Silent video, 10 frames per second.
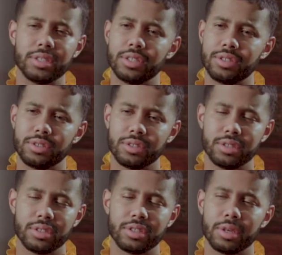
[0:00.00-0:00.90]
sisters
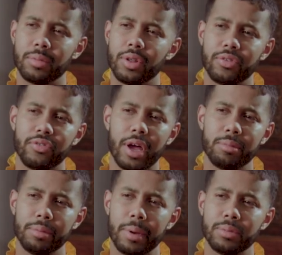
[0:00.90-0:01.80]
and some other
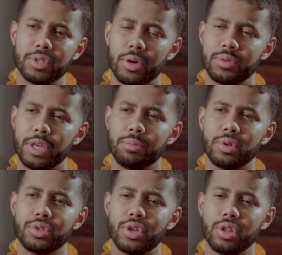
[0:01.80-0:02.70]
family members, I was
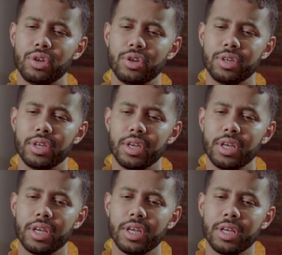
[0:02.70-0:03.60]
able to learn
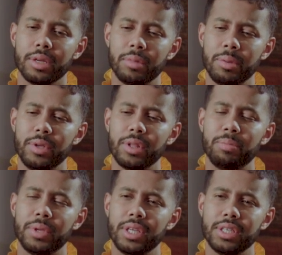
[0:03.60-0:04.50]
maybe the
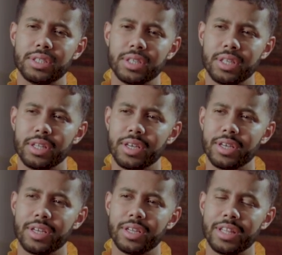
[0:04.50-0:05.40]
peace and
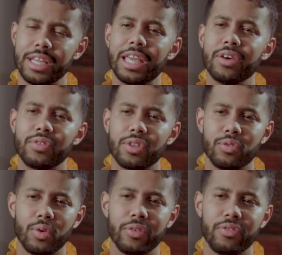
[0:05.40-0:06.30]
the gift
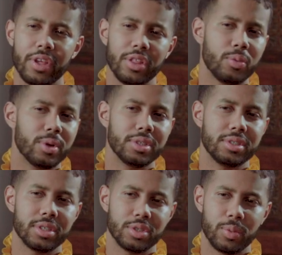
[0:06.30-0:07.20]
of what faith was as